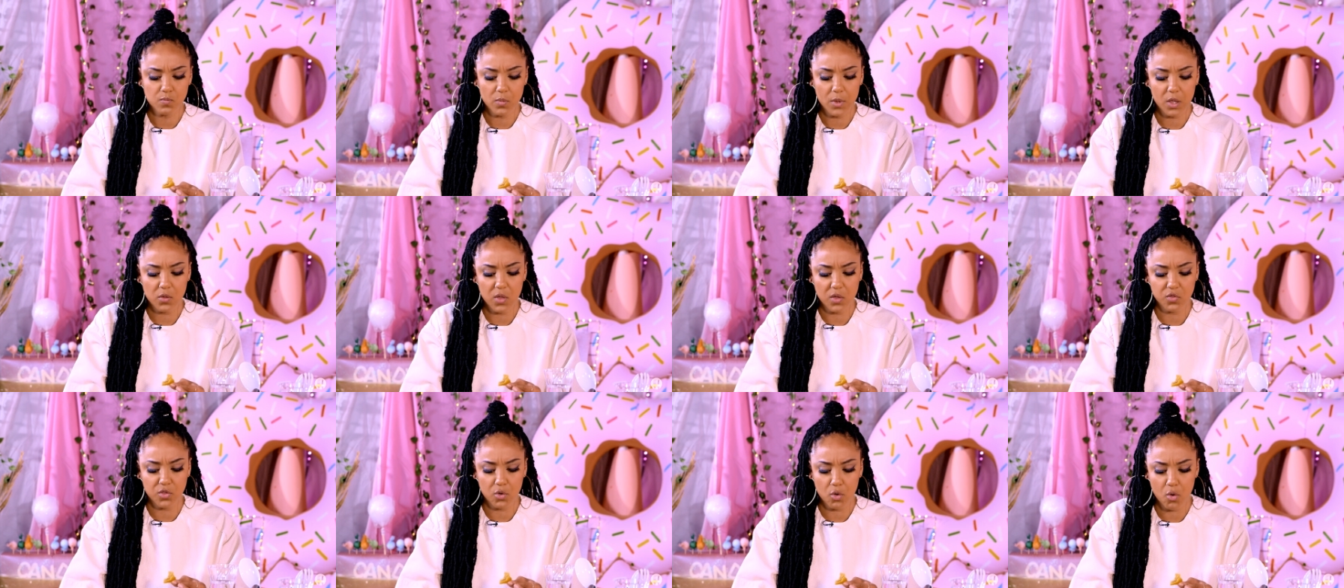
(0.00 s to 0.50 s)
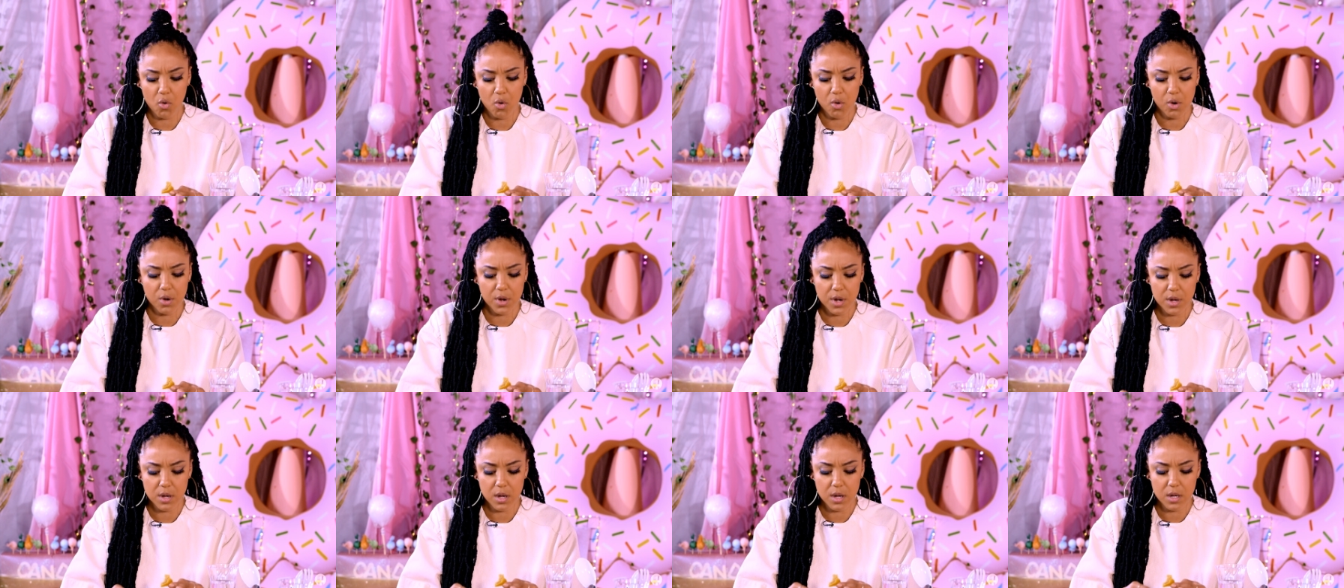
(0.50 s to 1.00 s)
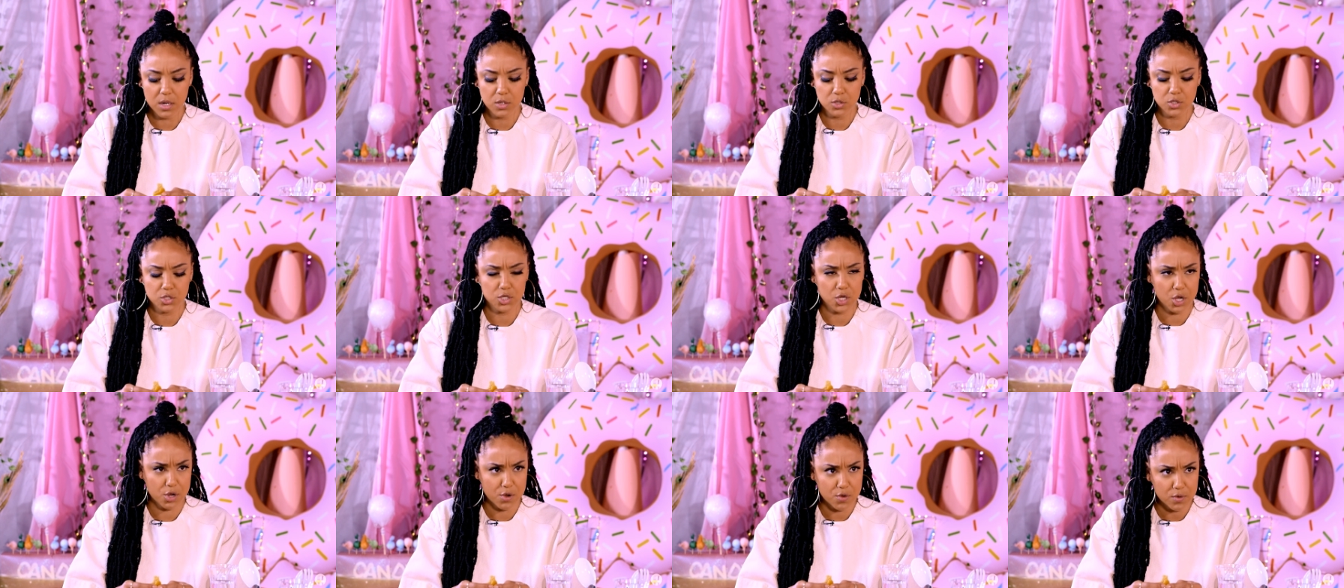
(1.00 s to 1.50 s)
like the corn mm.
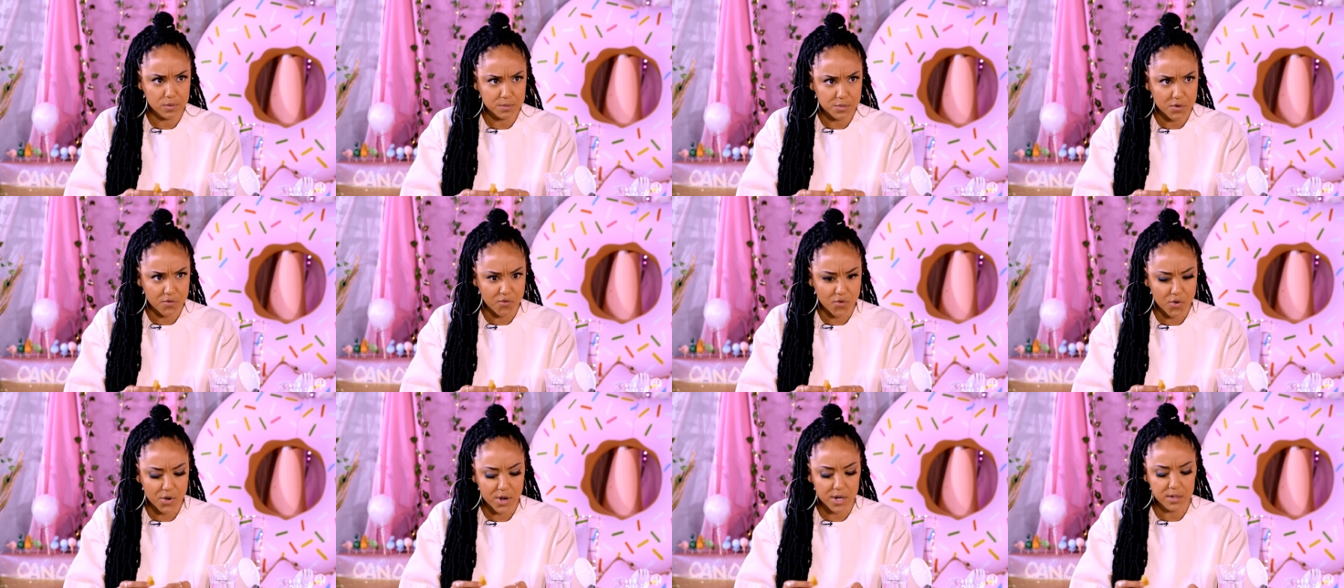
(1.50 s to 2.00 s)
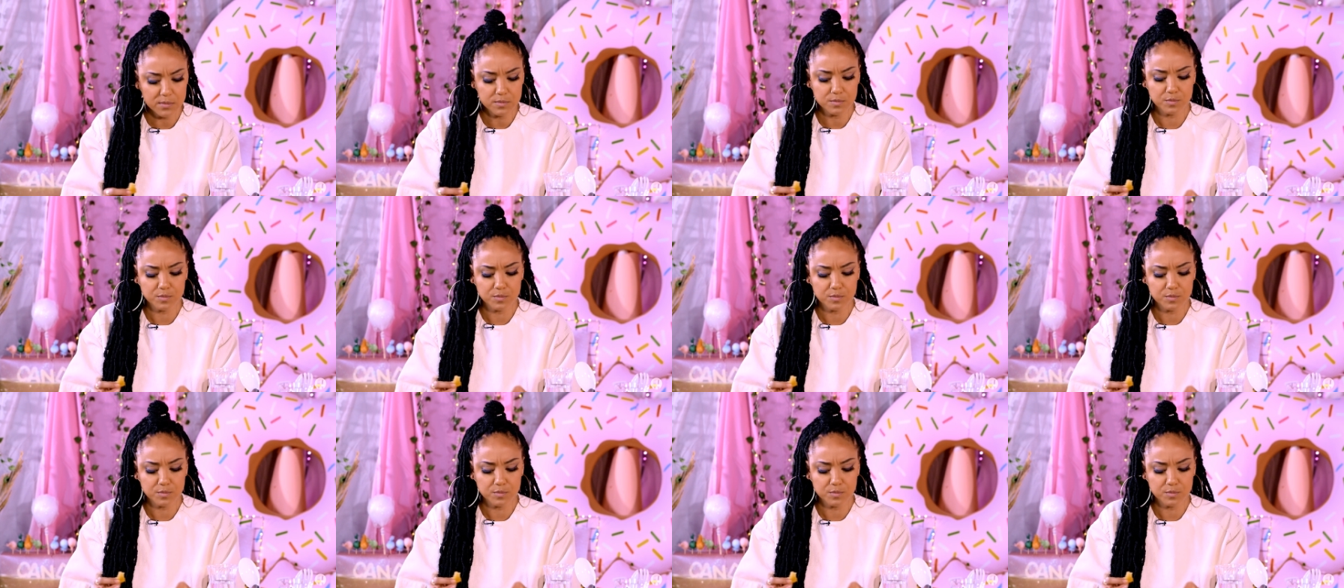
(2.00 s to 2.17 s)
dough before.